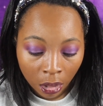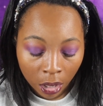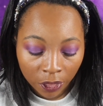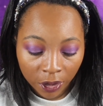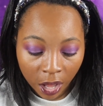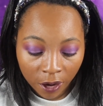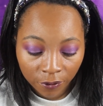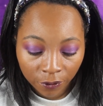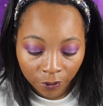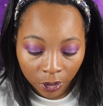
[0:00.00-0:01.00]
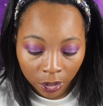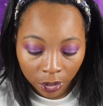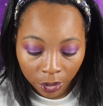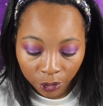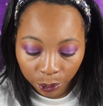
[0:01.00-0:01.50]
And they have
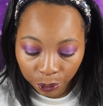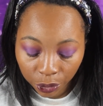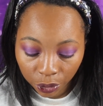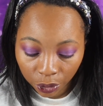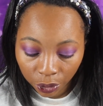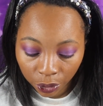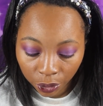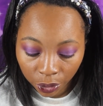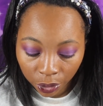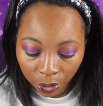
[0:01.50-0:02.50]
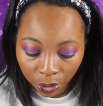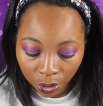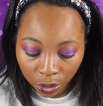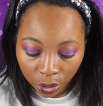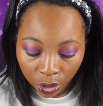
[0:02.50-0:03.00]
another pure
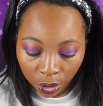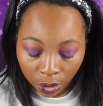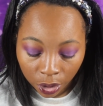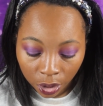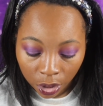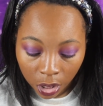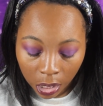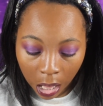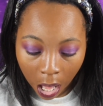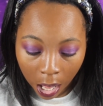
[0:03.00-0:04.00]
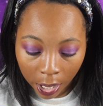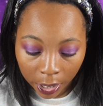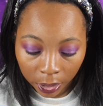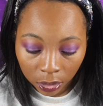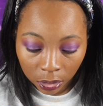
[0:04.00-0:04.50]

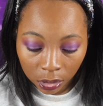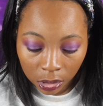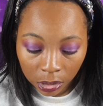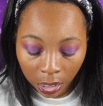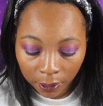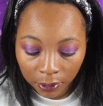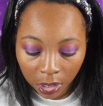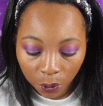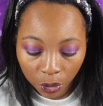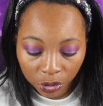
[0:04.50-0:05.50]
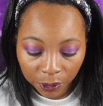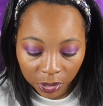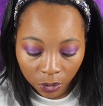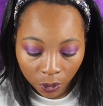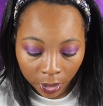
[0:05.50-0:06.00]
line, same thing,
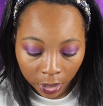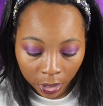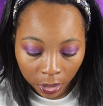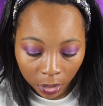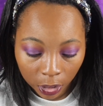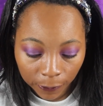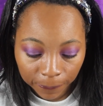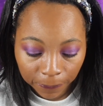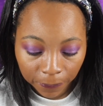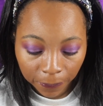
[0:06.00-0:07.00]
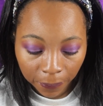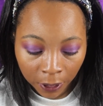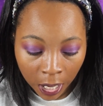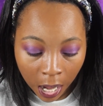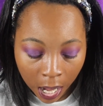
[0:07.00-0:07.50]
100% organic
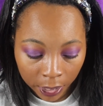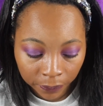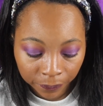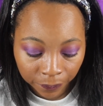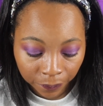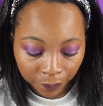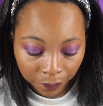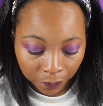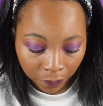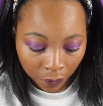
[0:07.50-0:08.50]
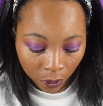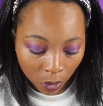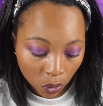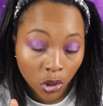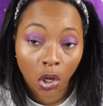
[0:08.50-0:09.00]
cotton.
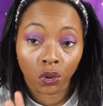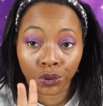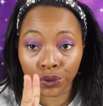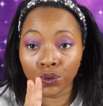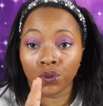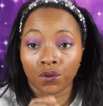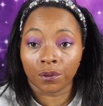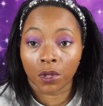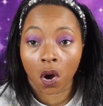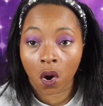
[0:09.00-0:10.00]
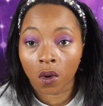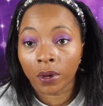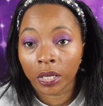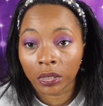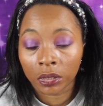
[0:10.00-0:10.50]
Those are the only two from the
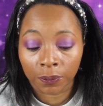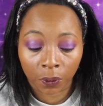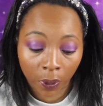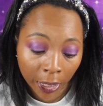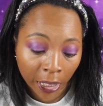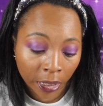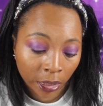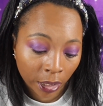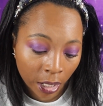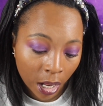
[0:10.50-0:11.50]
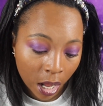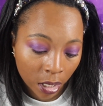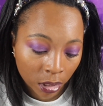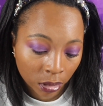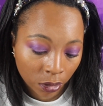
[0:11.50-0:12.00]
Always brand that
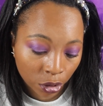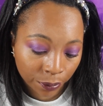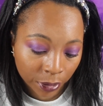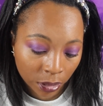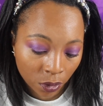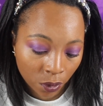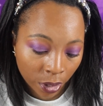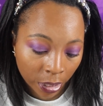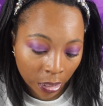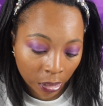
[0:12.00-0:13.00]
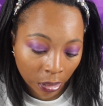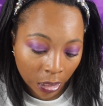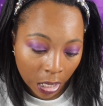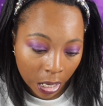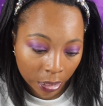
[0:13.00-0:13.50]
has 100% organic
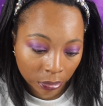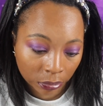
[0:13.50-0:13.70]
cotton.